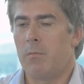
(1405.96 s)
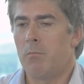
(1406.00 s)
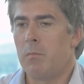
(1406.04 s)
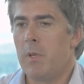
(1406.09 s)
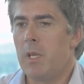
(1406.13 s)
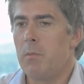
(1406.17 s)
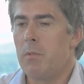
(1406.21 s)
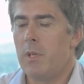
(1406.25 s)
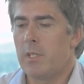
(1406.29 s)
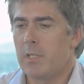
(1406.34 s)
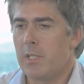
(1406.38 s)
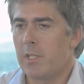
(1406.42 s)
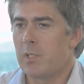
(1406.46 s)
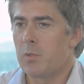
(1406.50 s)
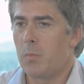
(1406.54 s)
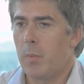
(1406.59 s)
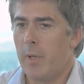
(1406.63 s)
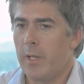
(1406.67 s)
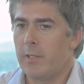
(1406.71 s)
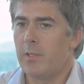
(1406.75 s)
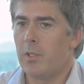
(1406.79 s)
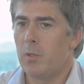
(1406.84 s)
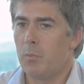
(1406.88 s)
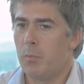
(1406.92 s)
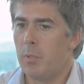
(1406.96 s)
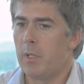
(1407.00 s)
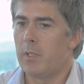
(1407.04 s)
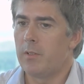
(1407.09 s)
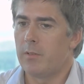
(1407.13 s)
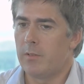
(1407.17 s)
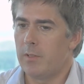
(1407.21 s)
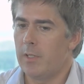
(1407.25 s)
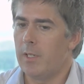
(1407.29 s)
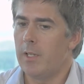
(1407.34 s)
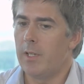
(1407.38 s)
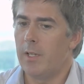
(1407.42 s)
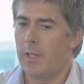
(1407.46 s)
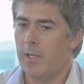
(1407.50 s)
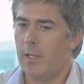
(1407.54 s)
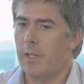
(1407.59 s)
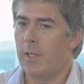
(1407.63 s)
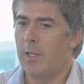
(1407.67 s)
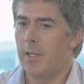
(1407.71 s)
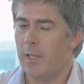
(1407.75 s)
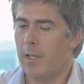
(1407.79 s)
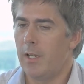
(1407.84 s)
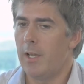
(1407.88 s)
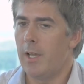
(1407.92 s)
Maybe as expected, but
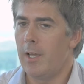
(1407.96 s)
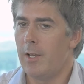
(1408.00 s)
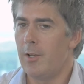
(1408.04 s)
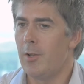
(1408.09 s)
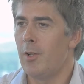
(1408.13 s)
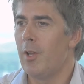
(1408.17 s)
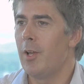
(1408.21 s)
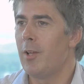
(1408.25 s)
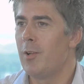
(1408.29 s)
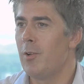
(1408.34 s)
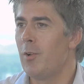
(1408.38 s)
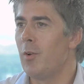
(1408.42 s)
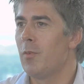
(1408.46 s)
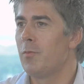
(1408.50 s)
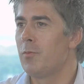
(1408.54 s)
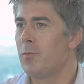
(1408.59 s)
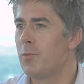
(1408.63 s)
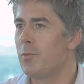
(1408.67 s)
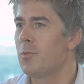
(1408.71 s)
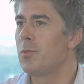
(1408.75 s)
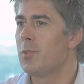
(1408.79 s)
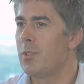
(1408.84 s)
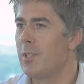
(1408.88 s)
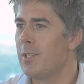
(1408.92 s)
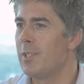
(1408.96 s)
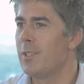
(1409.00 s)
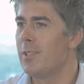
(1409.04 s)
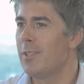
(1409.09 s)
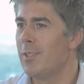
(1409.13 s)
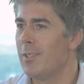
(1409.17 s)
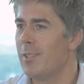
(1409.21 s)
I love to see